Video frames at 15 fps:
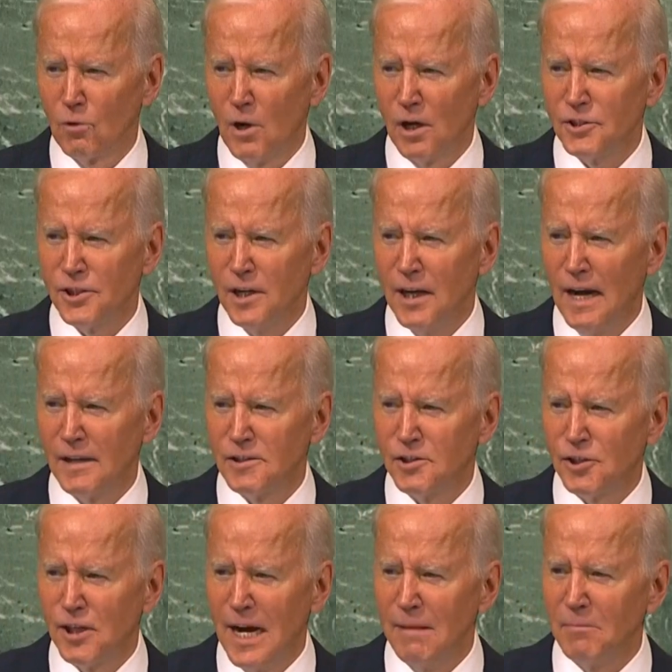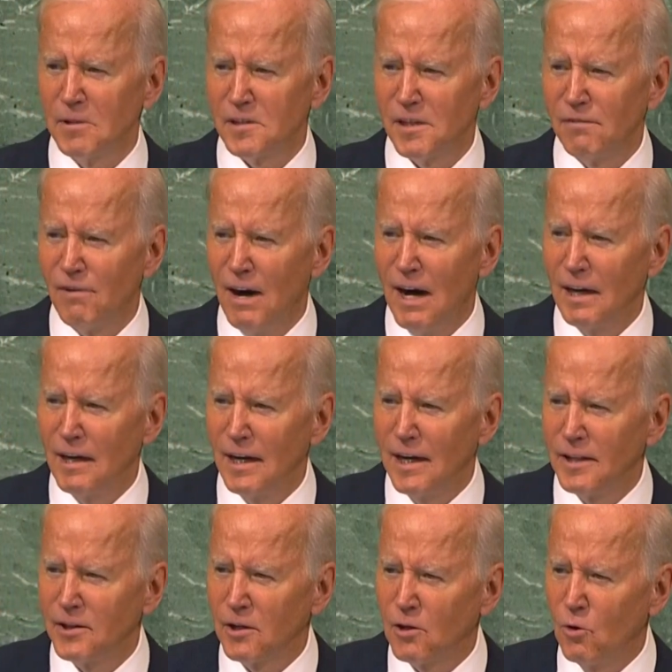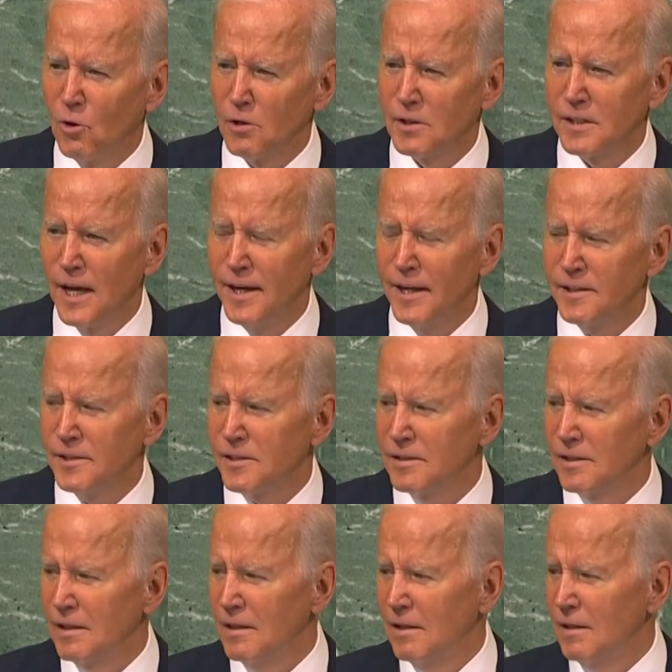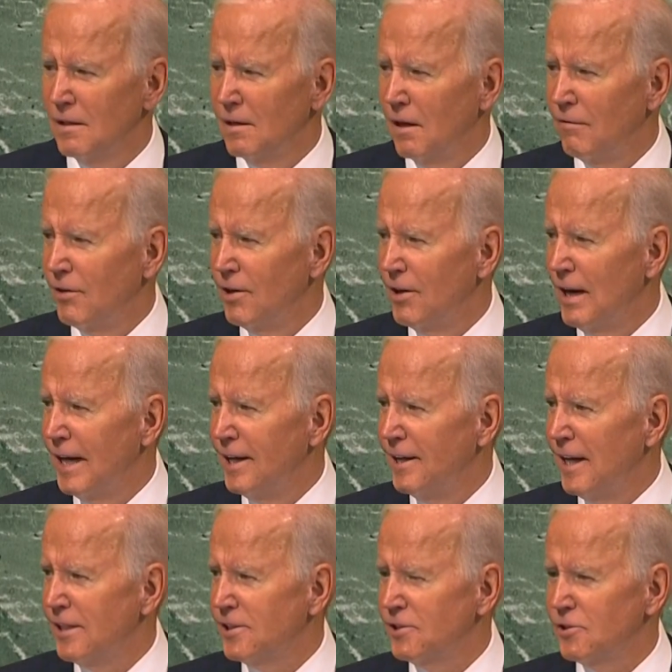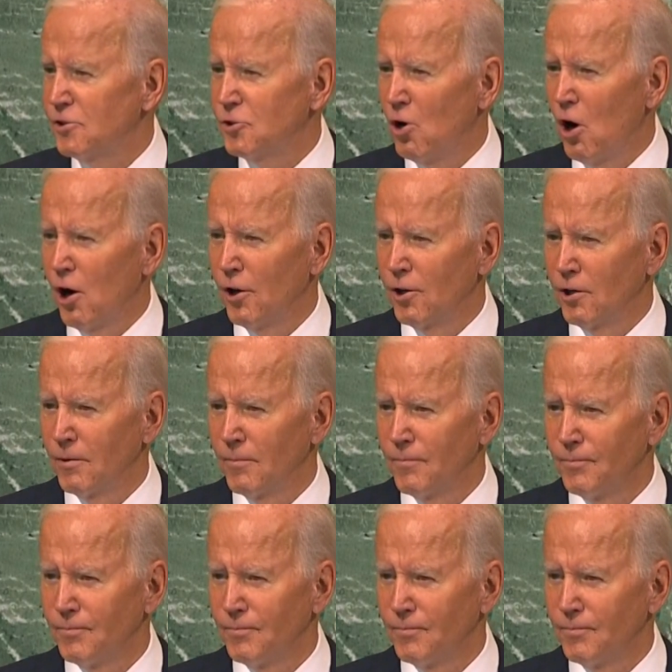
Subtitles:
Russia has shamelessly violated the core tenets of the United Nations Charter.